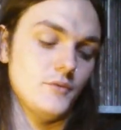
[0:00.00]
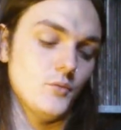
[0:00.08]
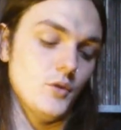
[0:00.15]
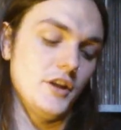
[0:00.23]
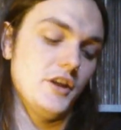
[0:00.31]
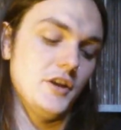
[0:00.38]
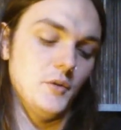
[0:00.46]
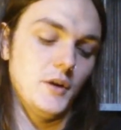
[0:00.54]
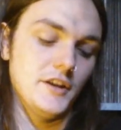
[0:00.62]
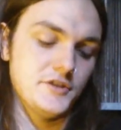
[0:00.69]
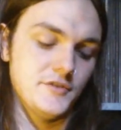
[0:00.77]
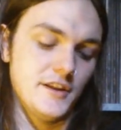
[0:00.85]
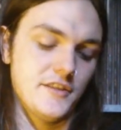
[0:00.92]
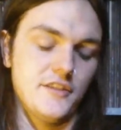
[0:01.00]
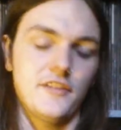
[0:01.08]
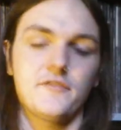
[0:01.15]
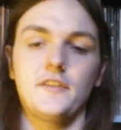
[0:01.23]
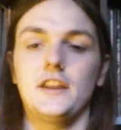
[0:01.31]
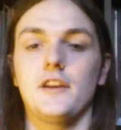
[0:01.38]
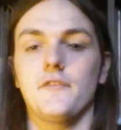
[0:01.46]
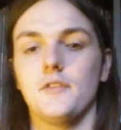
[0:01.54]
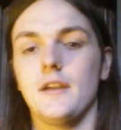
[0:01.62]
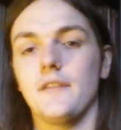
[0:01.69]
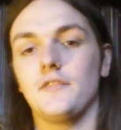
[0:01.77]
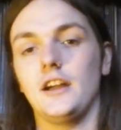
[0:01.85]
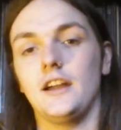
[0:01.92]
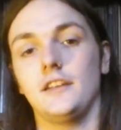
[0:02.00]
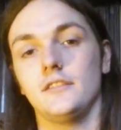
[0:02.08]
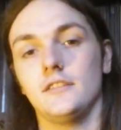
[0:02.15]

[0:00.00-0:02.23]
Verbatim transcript: want you to watch the rest of this video if you have not